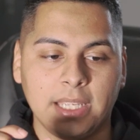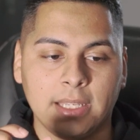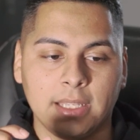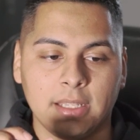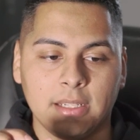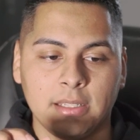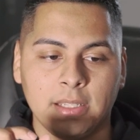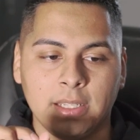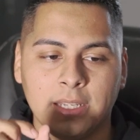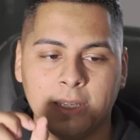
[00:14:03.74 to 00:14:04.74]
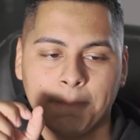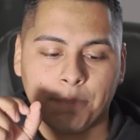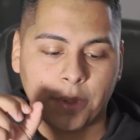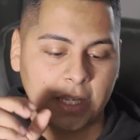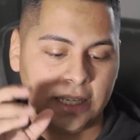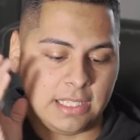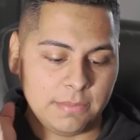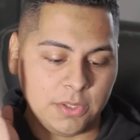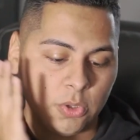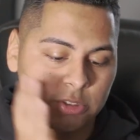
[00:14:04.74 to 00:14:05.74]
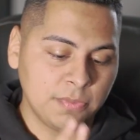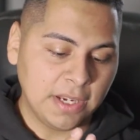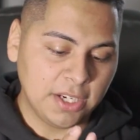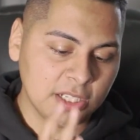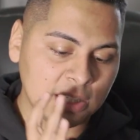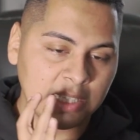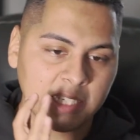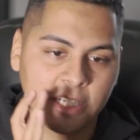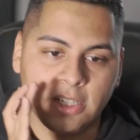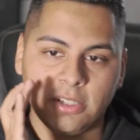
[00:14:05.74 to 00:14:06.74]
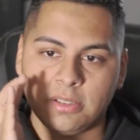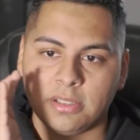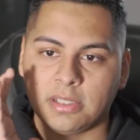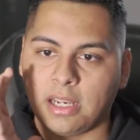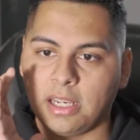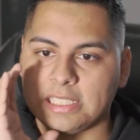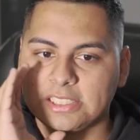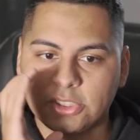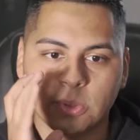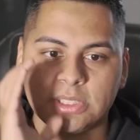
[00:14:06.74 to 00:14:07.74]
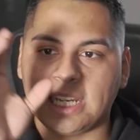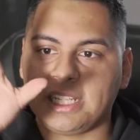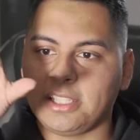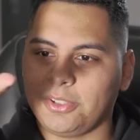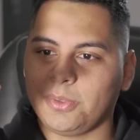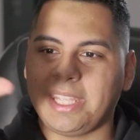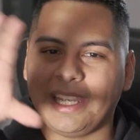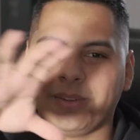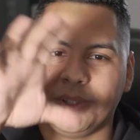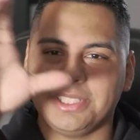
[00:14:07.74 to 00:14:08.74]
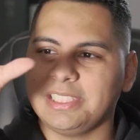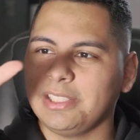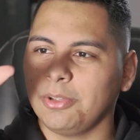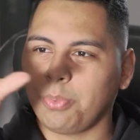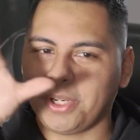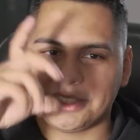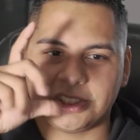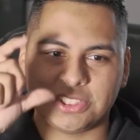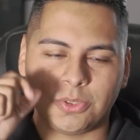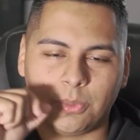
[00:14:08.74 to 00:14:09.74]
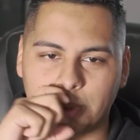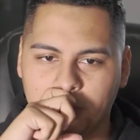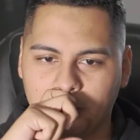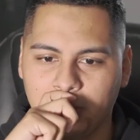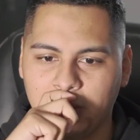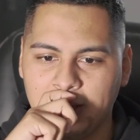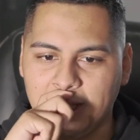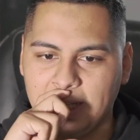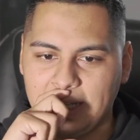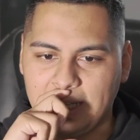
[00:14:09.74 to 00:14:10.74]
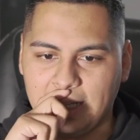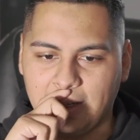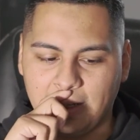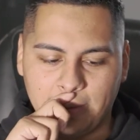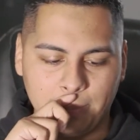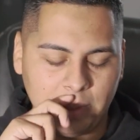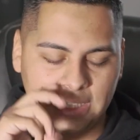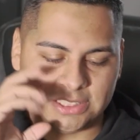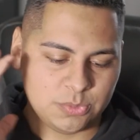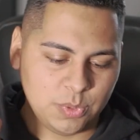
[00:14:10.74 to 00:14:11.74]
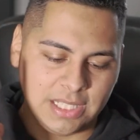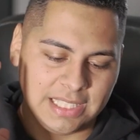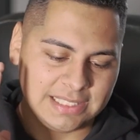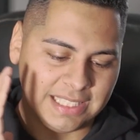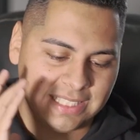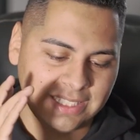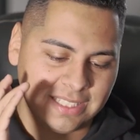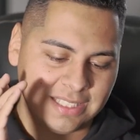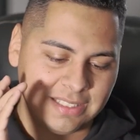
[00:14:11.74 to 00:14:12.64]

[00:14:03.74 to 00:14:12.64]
and even though it's very clear, it's so tiny, you can't really see the branches too well. And I just realized like,